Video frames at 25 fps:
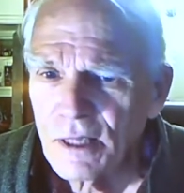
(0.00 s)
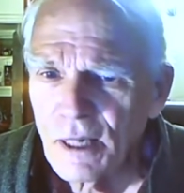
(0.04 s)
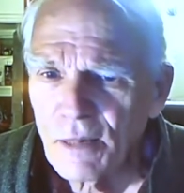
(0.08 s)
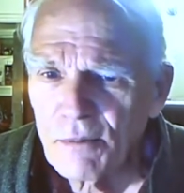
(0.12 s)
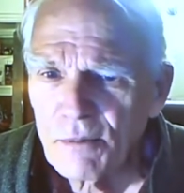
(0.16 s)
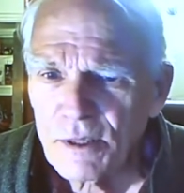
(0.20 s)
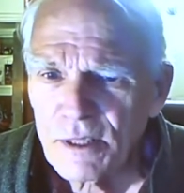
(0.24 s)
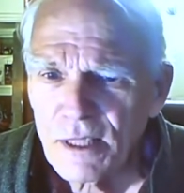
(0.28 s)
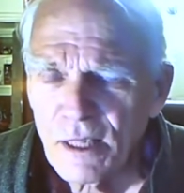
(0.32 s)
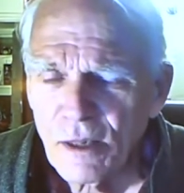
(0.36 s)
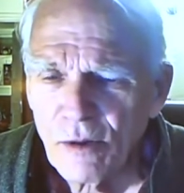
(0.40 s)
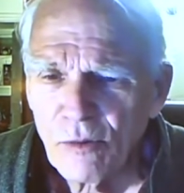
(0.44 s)

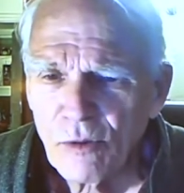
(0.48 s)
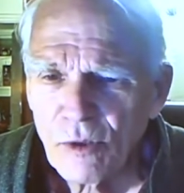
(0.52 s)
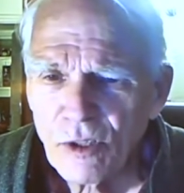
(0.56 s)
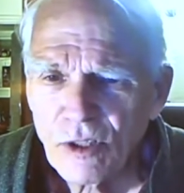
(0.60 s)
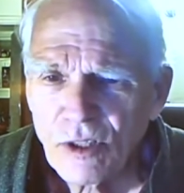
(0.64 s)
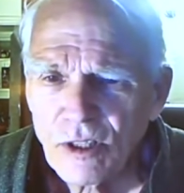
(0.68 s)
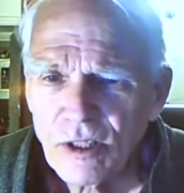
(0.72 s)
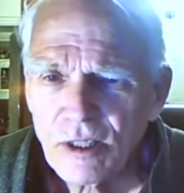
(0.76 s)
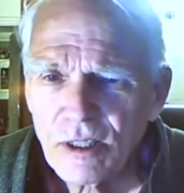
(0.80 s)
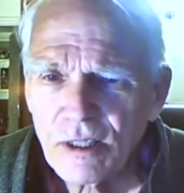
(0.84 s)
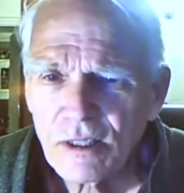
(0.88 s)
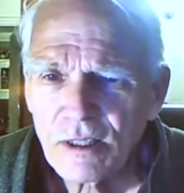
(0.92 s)
perhaps that
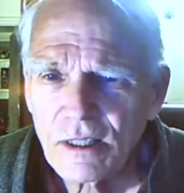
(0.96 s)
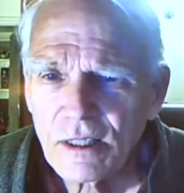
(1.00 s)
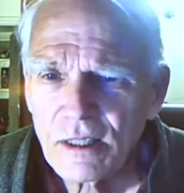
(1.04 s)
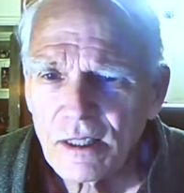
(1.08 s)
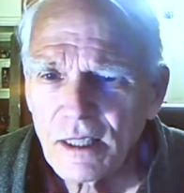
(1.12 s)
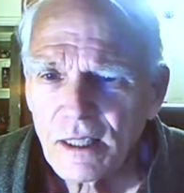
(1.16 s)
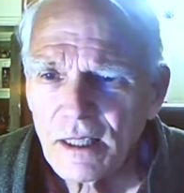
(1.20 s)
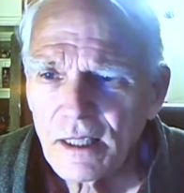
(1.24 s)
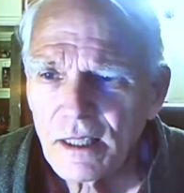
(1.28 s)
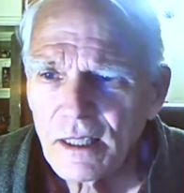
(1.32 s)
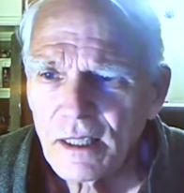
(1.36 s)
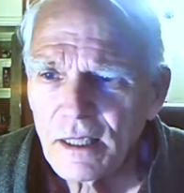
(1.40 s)
was
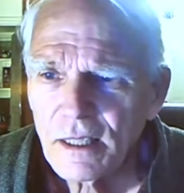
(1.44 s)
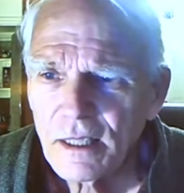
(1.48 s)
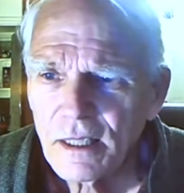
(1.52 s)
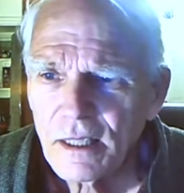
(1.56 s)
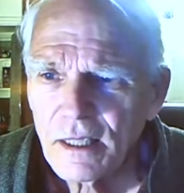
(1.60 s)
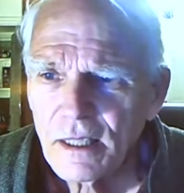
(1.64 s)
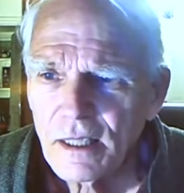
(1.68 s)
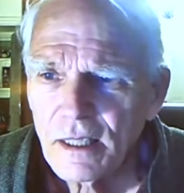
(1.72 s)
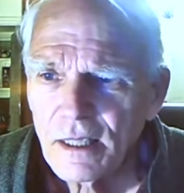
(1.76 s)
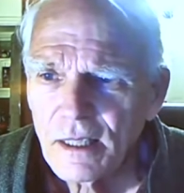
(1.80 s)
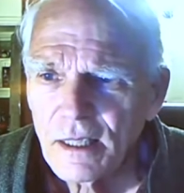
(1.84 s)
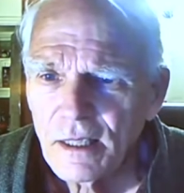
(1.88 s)
the
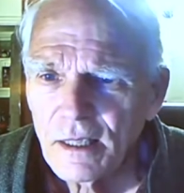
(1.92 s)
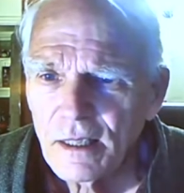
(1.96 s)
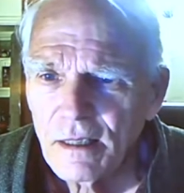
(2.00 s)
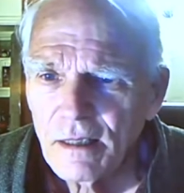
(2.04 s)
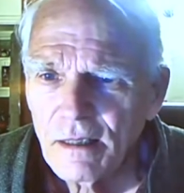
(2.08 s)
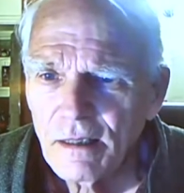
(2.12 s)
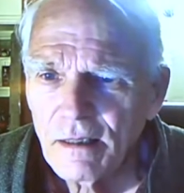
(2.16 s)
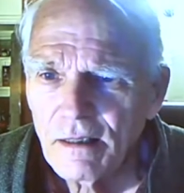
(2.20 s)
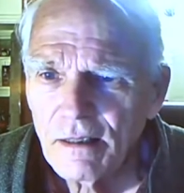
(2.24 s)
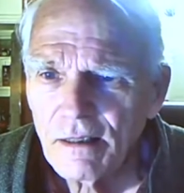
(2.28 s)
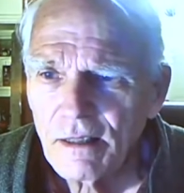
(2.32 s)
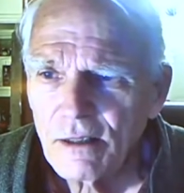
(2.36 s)

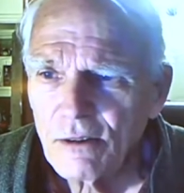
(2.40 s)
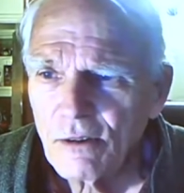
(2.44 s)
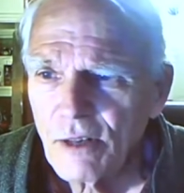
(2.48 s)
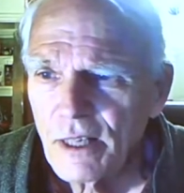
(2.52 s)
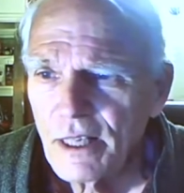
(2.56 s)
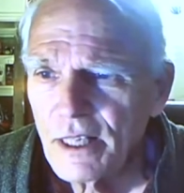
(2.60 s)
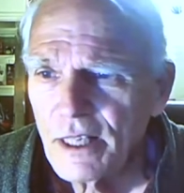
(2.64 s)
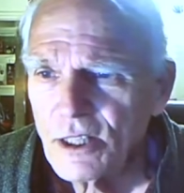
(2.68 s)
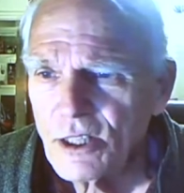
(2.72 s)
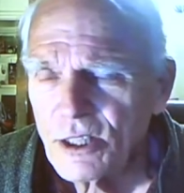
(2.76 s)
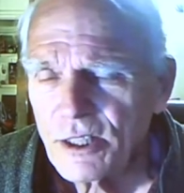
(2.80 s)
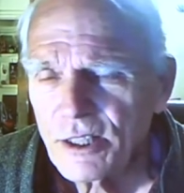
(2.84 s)

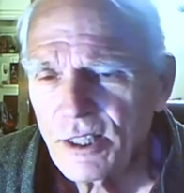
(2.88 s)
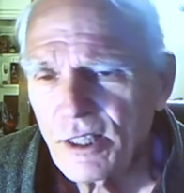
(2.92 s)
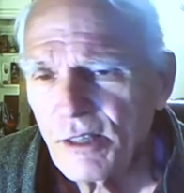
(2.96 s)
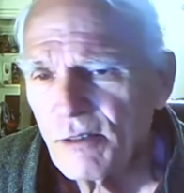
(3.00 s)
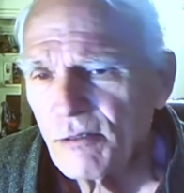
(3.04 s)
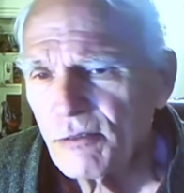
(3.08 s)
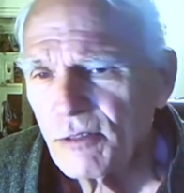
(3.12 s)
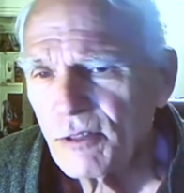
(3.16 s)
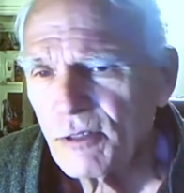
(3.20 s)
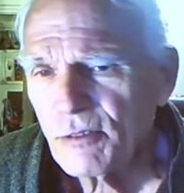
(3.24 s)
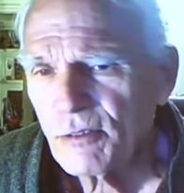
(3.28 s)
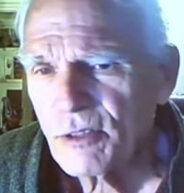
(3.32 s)
greatest
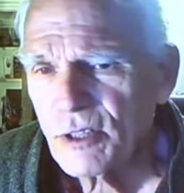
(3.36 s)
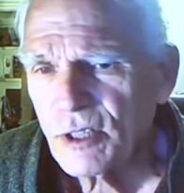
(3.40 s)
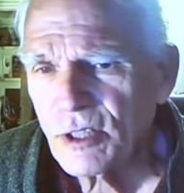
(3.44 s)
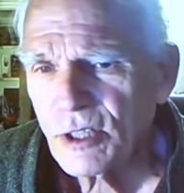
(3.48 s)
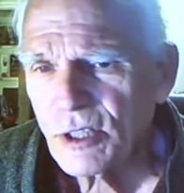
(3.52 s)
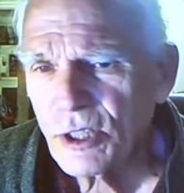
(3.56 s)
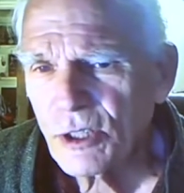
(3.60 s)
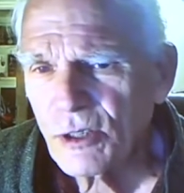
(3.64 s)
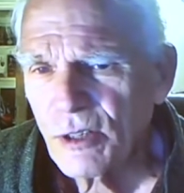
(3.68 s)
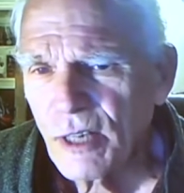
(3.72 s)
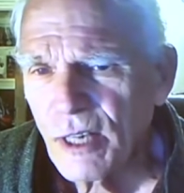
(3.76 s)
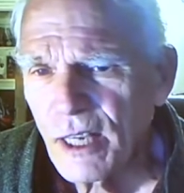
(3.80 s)
gift of
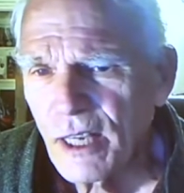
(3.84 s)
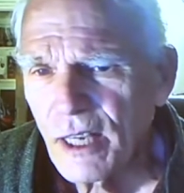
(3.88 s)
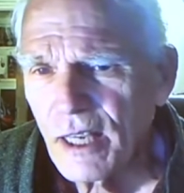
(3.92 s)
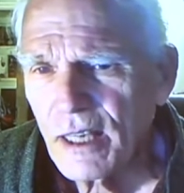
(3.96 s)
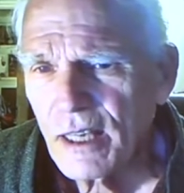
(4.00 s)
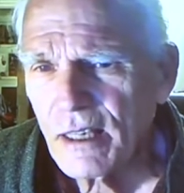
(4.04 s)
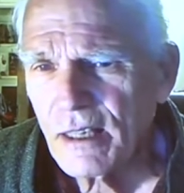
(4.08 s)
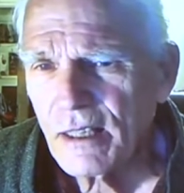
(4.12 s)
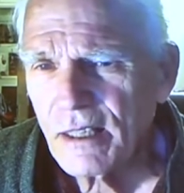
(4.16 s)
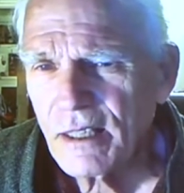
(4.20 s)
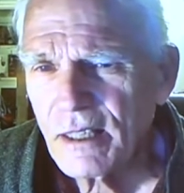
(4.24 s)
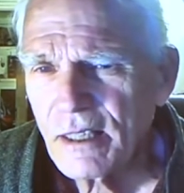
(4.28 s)
Sister
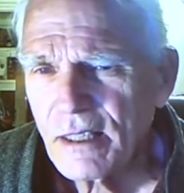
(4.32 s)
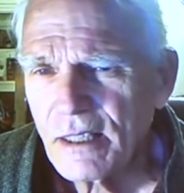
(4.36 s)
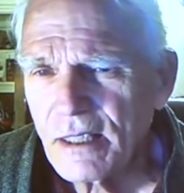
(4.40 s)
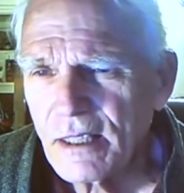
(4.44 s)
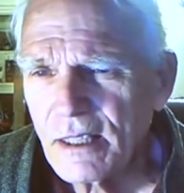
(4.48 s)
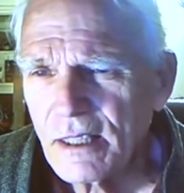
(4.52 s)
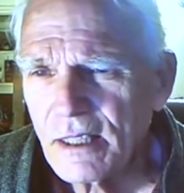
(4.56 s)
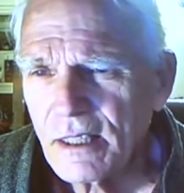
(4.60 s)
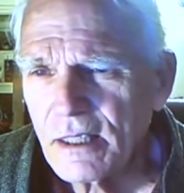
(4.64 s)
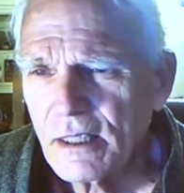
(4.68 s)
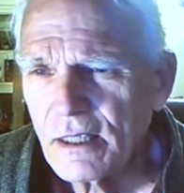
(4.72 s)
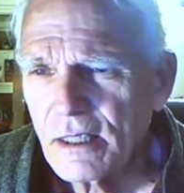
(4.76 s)
Anne,
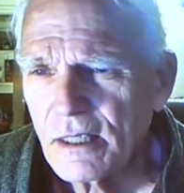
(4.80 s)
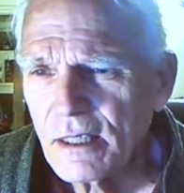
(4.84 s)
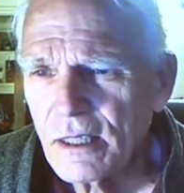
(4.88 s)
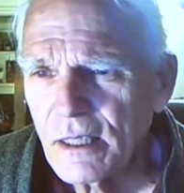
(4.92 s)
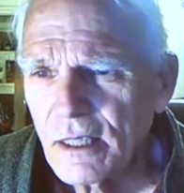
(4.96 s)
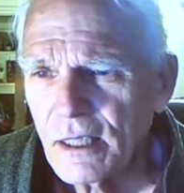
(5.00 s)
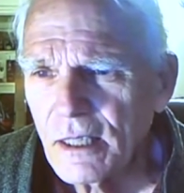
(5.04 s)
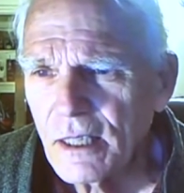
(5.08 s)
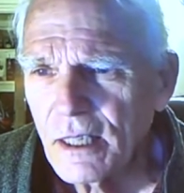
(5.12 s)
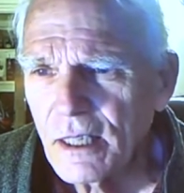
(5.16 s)
is that